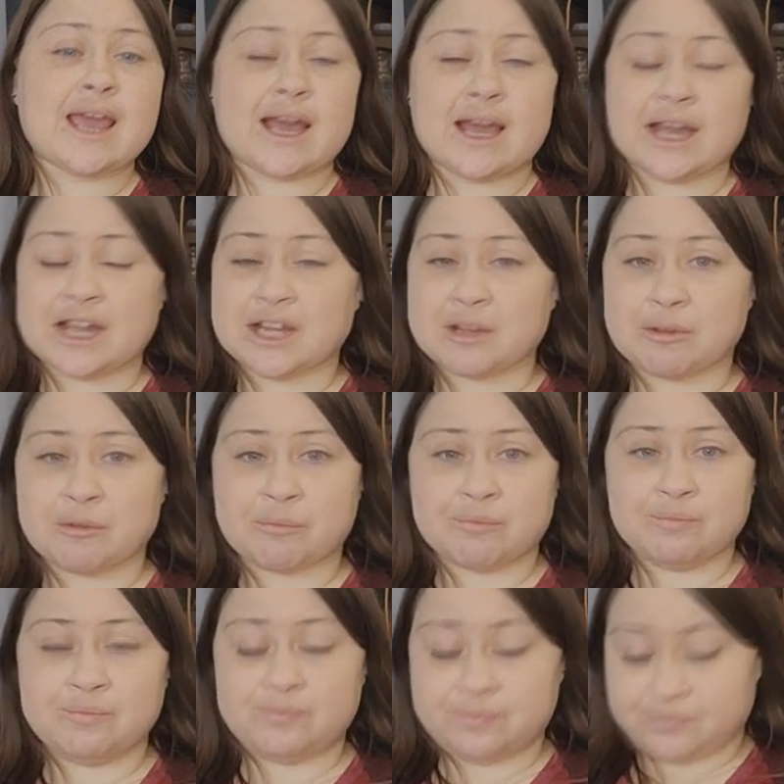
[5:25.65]

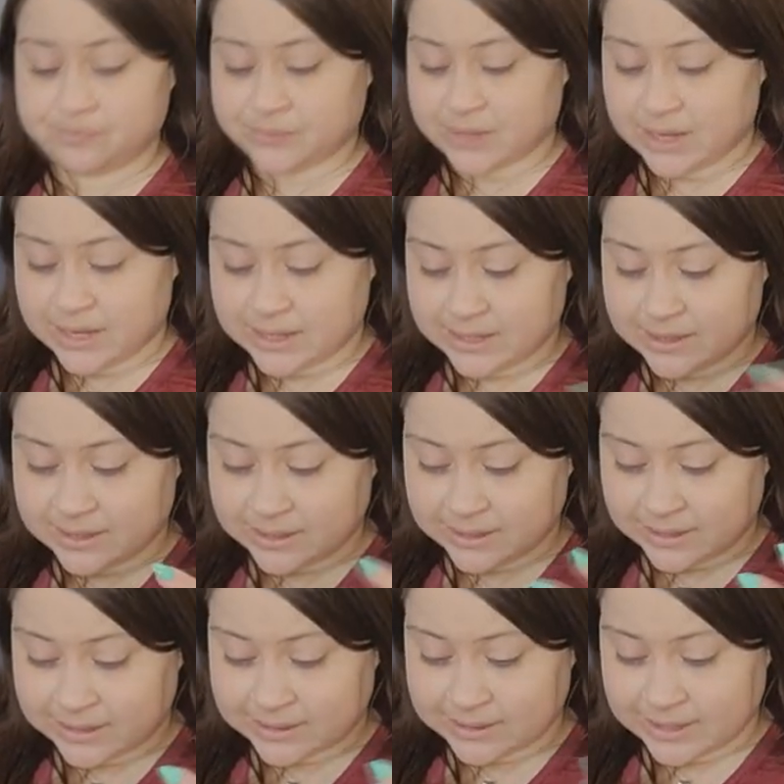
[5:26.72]
Anything
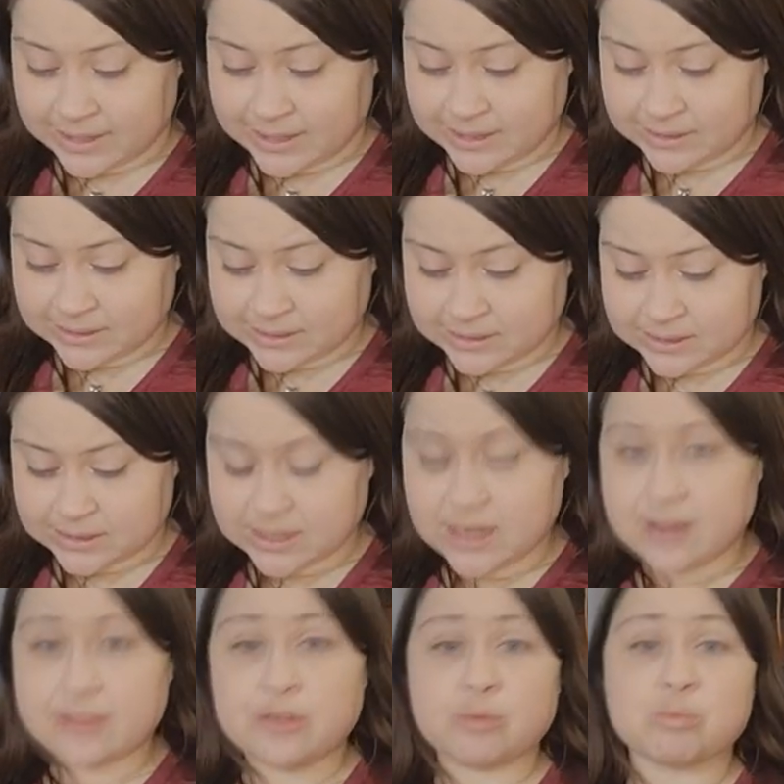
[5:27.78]
like that.
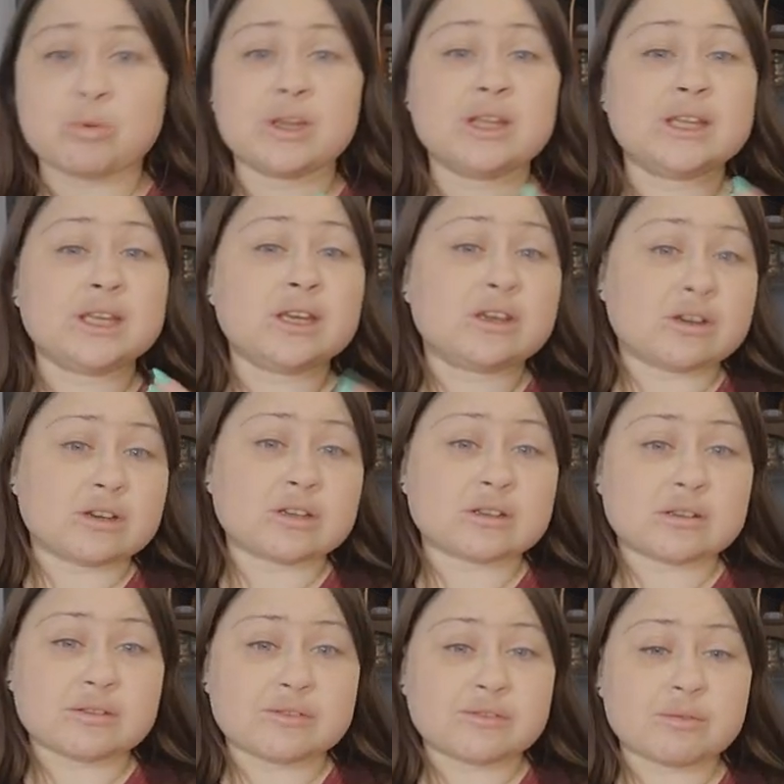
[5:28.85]
They're really
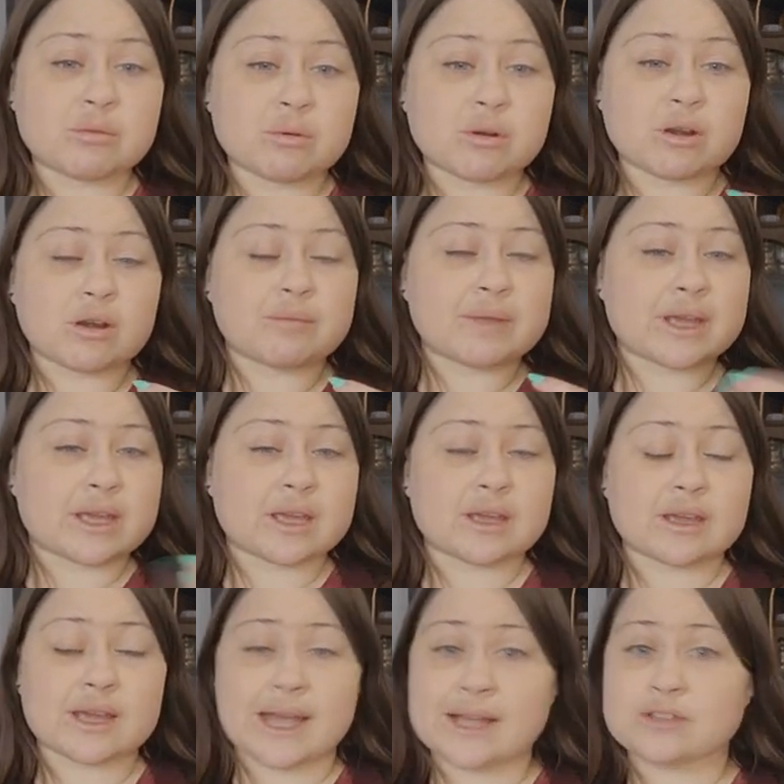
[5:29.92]
good for
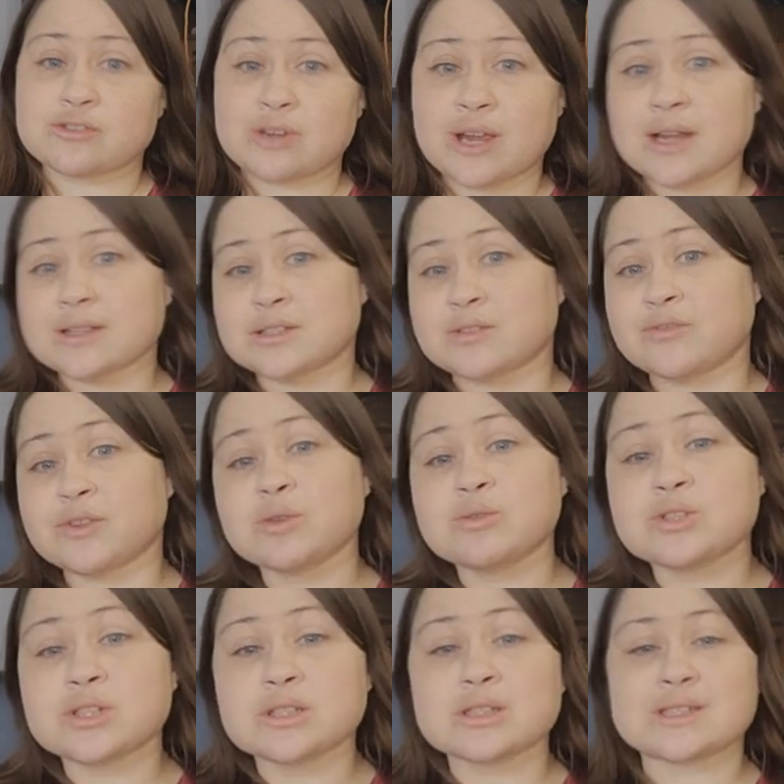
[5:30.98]
making extracts,
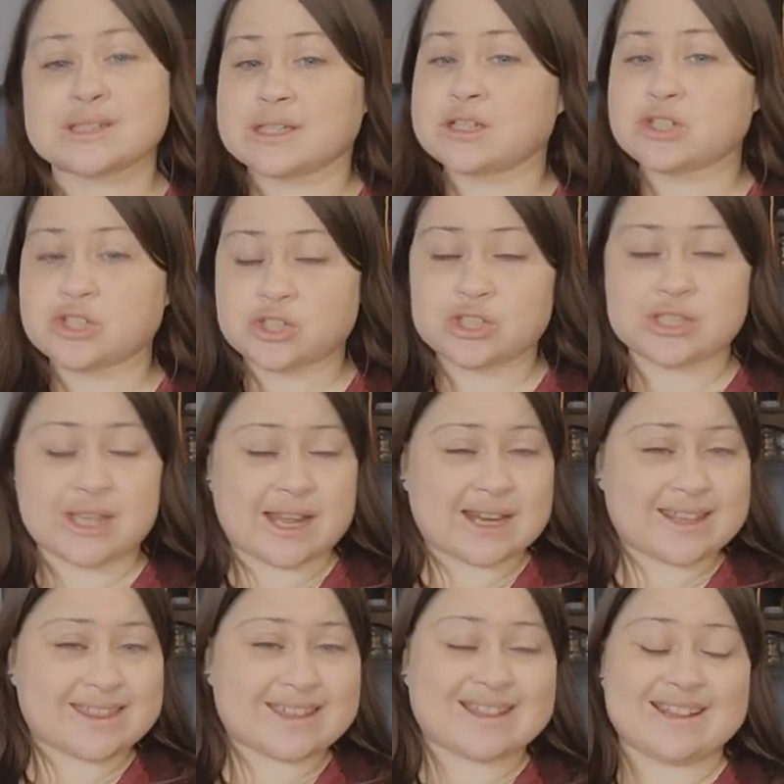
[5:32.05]
infusions, tinctures,
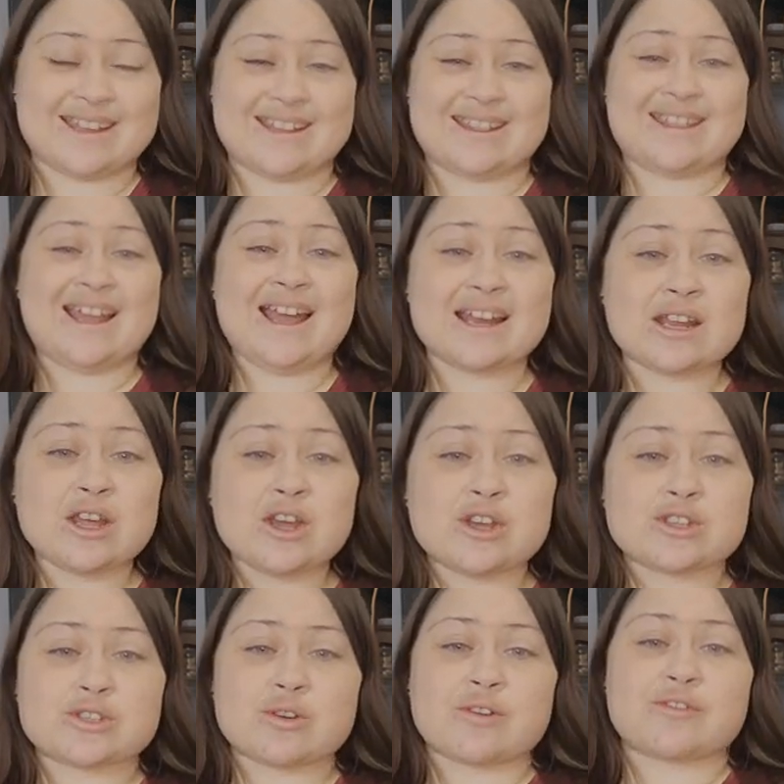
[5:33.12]
anything like that.
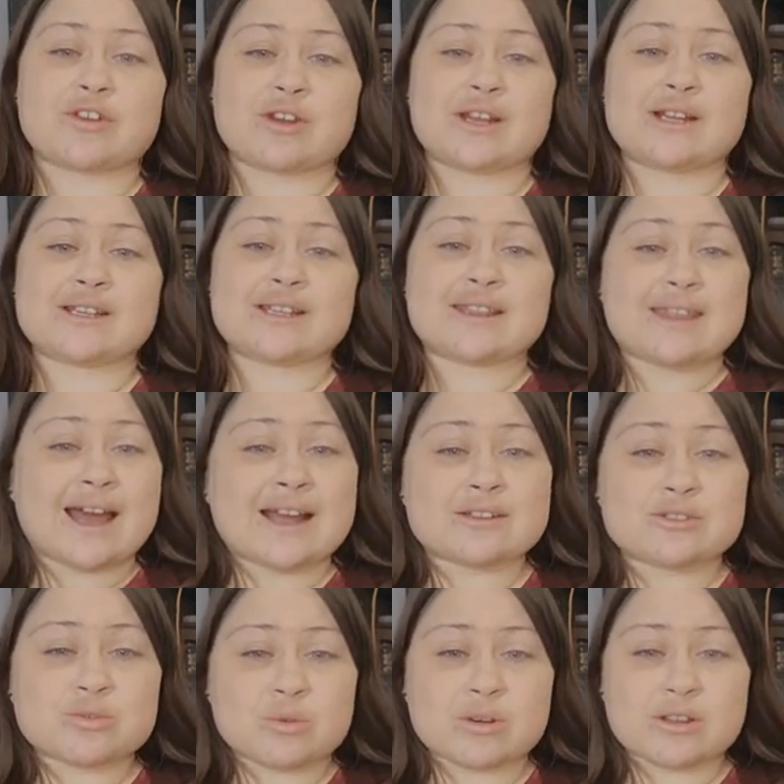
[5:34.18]
So if you're into
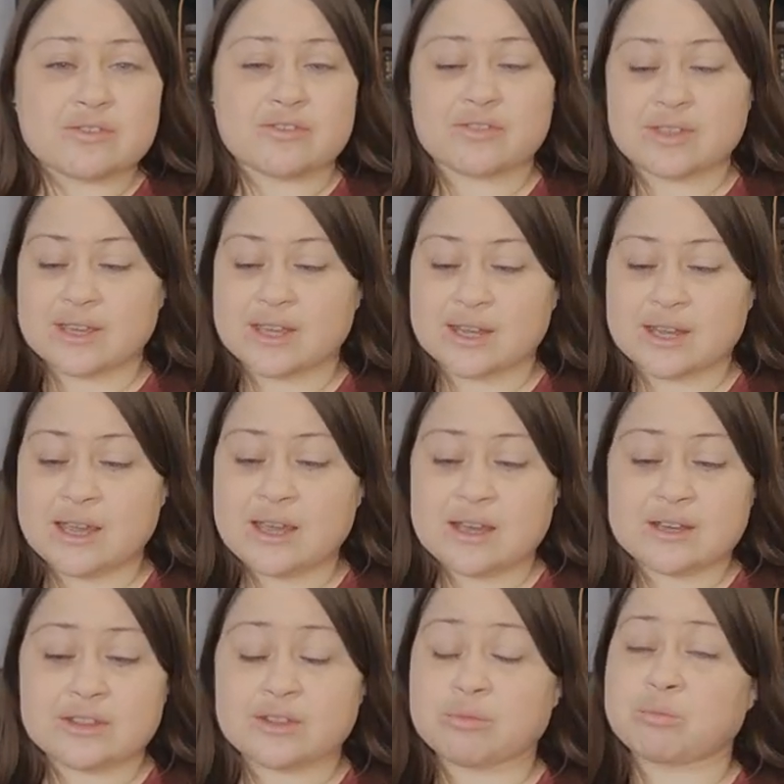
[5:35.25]
that sort of thing,
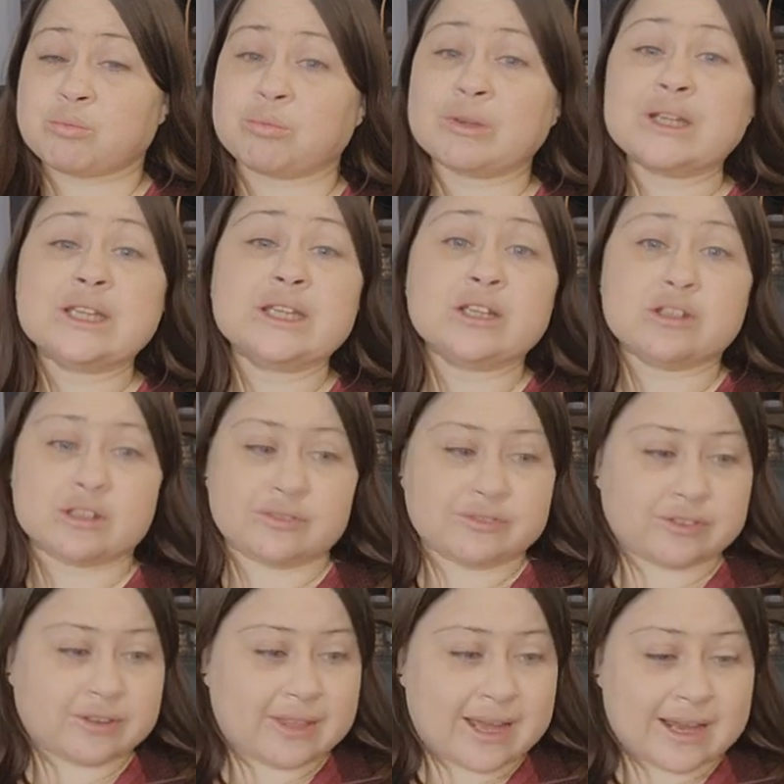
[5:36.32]
they're really good
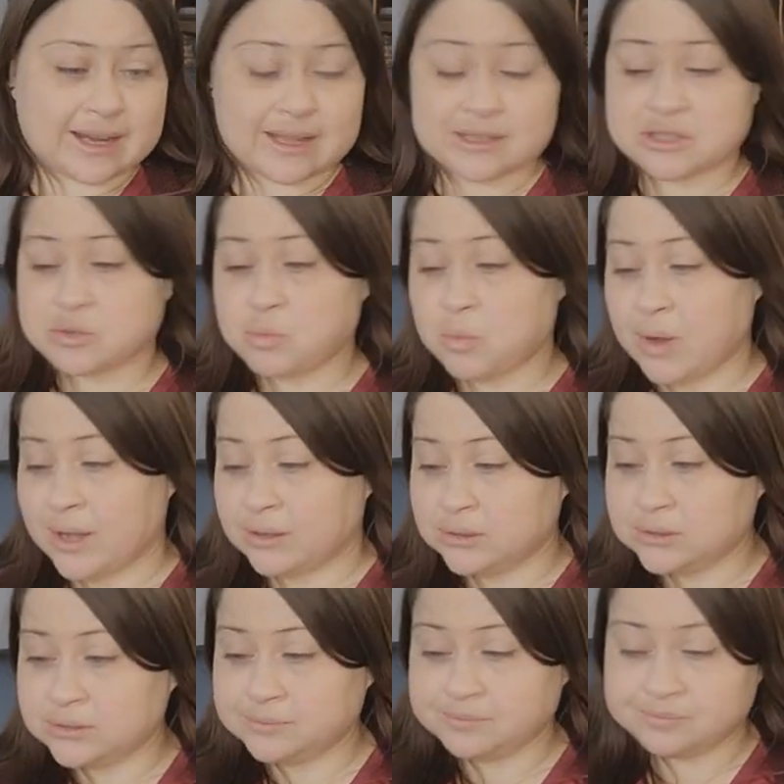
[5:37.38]
for that as
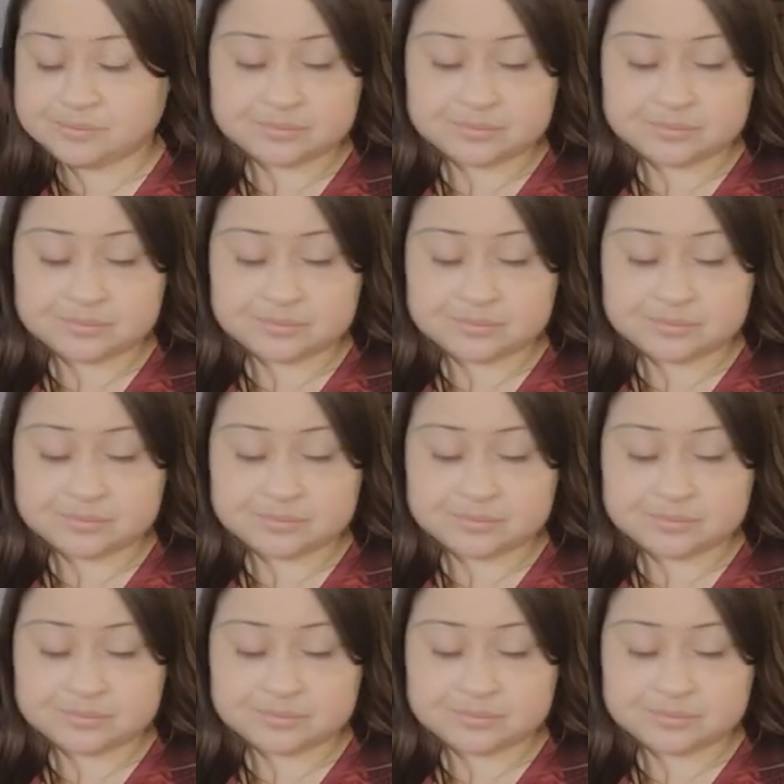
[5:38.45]
well.